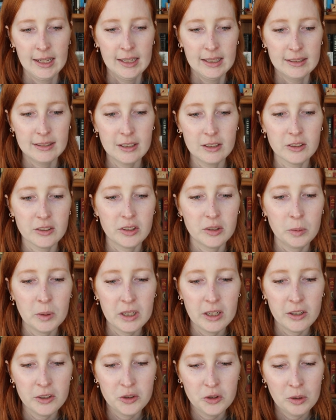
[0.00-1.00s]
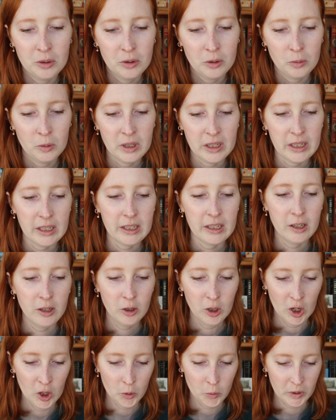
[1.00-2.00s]
silks 103,
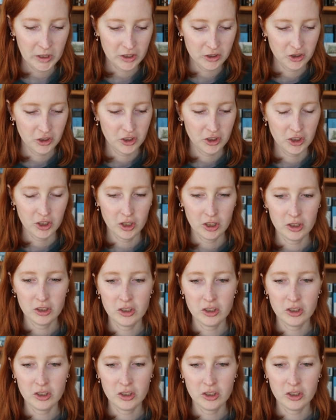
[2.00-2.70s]
which